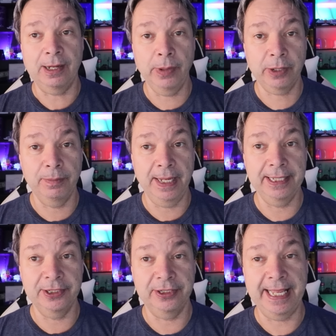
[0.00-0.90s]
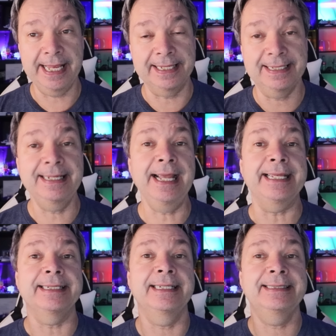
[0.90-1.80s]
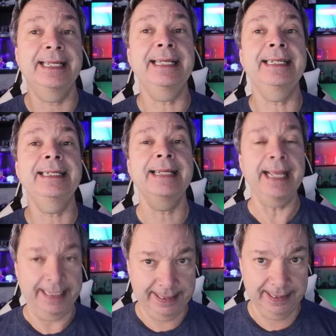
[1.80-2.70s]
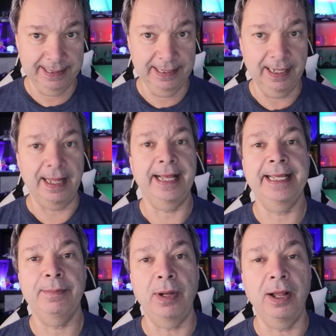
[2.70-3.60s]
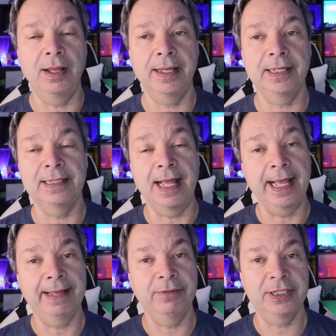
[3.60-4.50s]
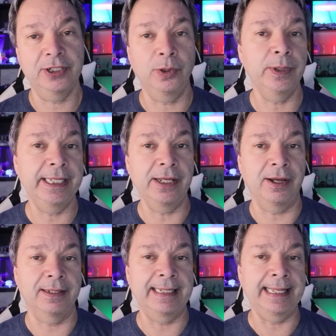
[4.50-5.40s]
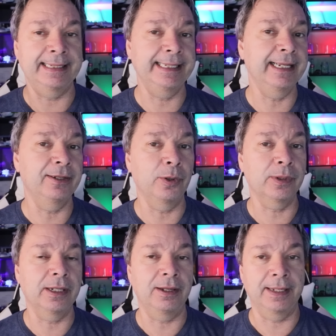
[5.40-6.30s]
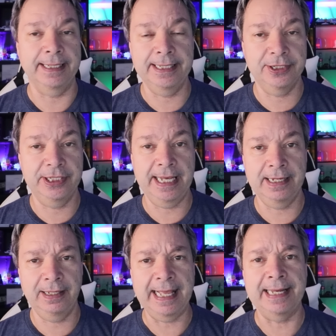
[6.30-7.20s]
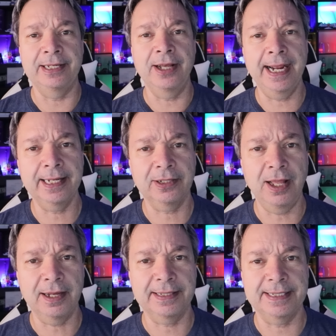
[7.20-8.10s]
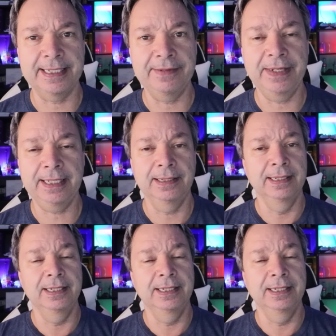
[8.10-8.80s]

a quick reminder, hey, tonight, I am on live with Tony on La Lita Loca on his channel at 9 o'clock this evening.